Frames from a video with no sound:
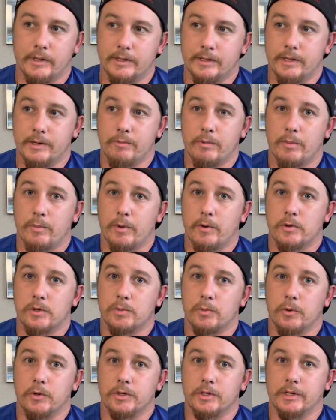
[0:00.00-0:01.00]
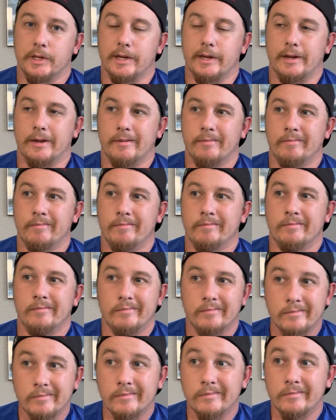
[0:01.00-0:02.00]
Z1 Motorsports like
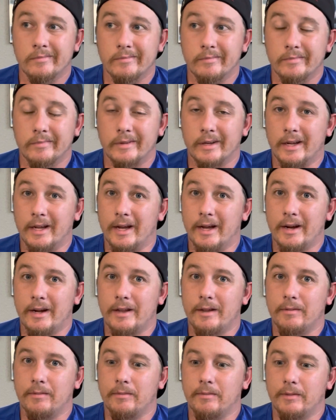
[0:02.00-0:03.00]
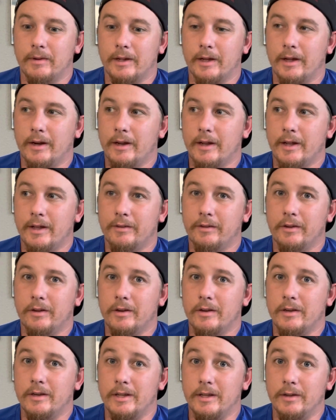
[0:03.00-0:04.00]
kind of has a
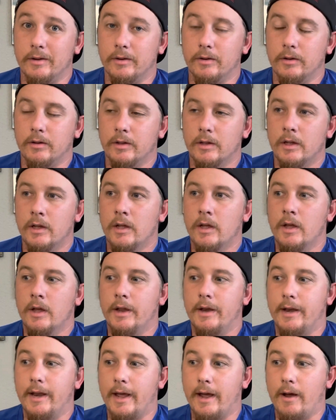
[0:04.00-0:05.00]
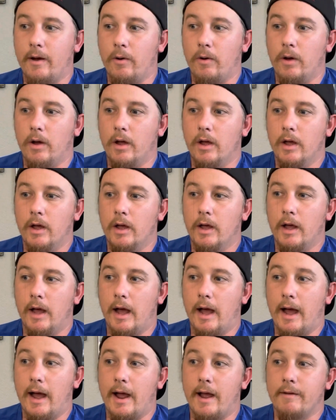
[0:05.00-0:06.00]
good deal. Now,
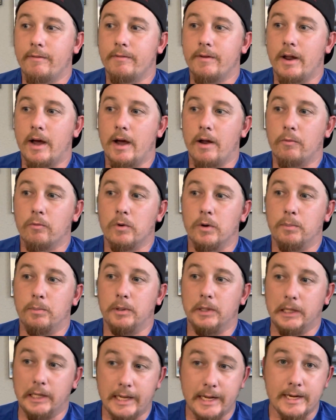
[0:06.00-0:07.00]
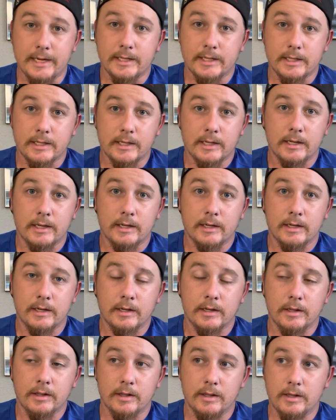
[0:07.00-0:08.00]
I've not replaced
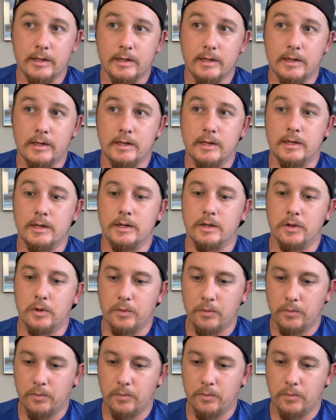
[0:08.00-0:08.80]
the